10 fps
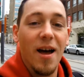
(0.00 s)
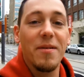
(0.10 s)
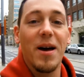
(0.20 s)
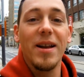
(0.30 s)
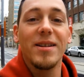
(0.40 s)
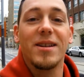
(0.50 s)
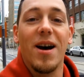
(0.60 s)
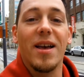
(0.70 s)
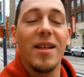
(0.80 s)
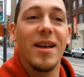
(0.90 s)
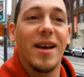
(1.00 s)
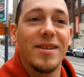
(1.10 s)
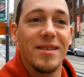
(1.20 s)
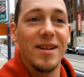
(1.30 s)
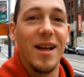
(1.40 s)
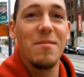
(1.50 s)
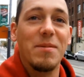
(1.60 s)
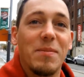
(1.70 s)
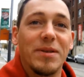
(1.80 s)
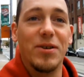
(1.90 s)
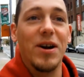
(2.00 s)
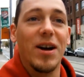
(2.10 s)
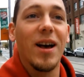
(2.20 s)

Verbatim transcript: I'm kind of talking like I still am a bit drunk,